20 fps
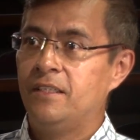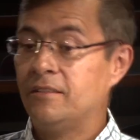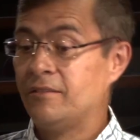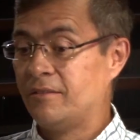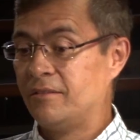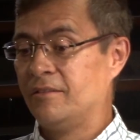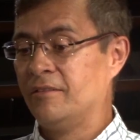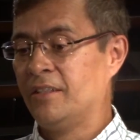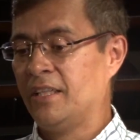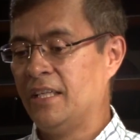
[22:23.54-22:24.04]
Oh,
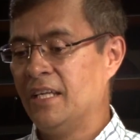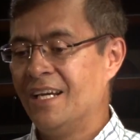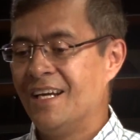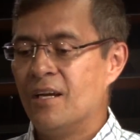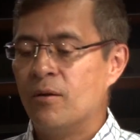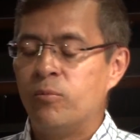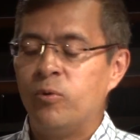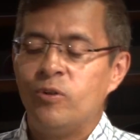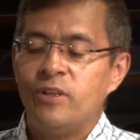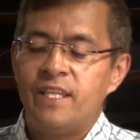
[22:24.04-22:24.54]
okay,
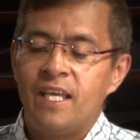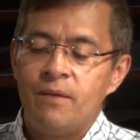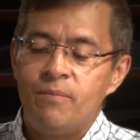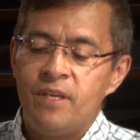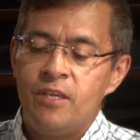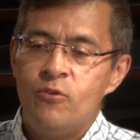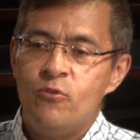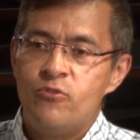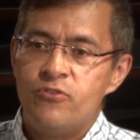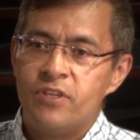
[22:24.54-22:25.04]
will they be
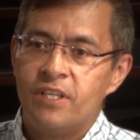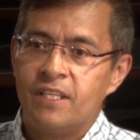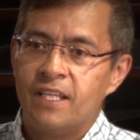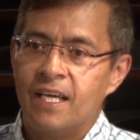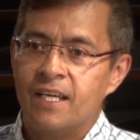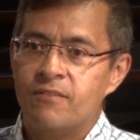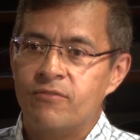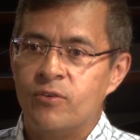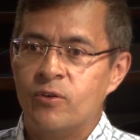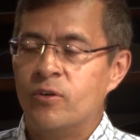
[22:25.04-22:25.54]
using
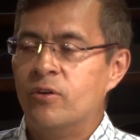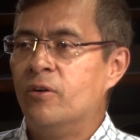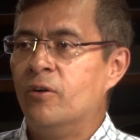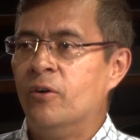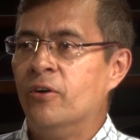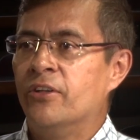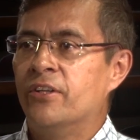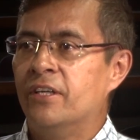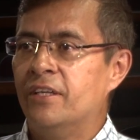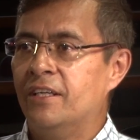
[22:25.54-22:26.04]
that for
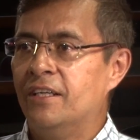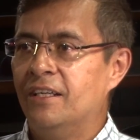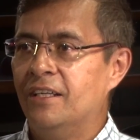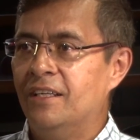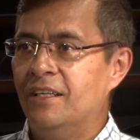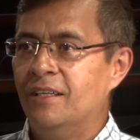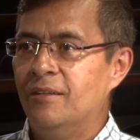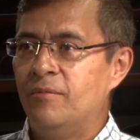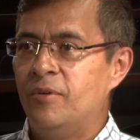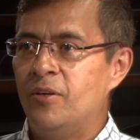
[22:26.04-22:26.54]
other
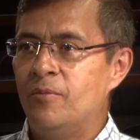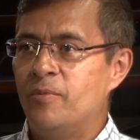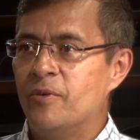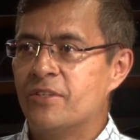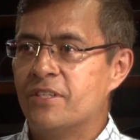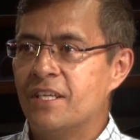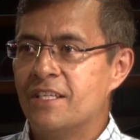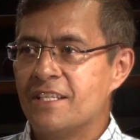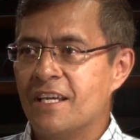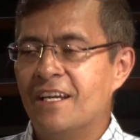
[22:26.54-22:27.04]

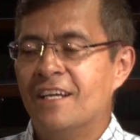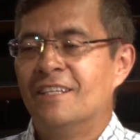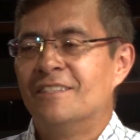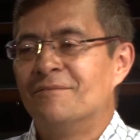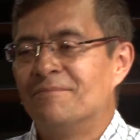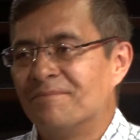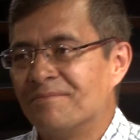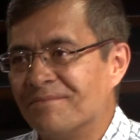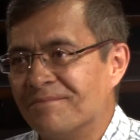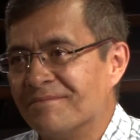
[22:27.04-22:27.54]
purposes?
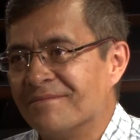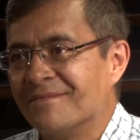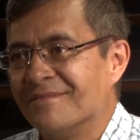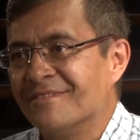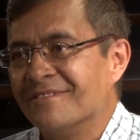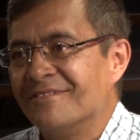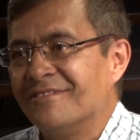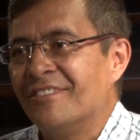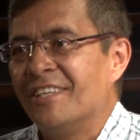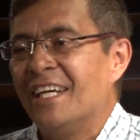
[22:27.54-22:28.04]

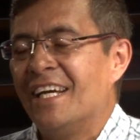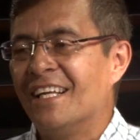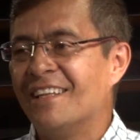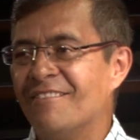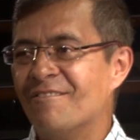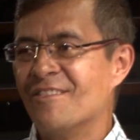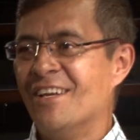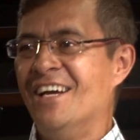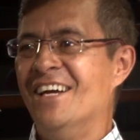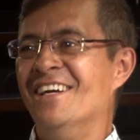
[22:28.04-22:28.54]
Well,
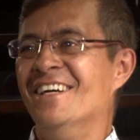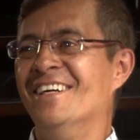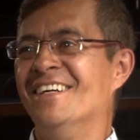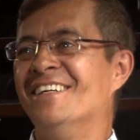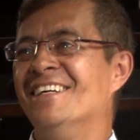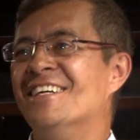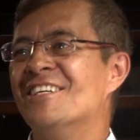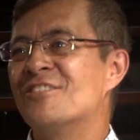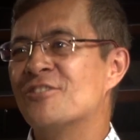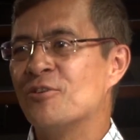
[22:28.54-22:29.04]

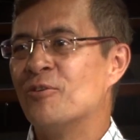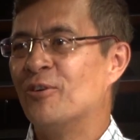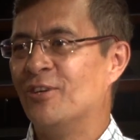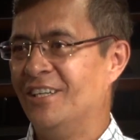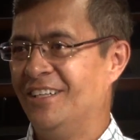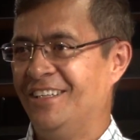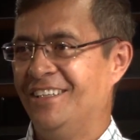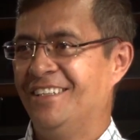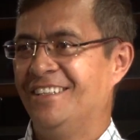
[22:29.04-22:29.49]
sure.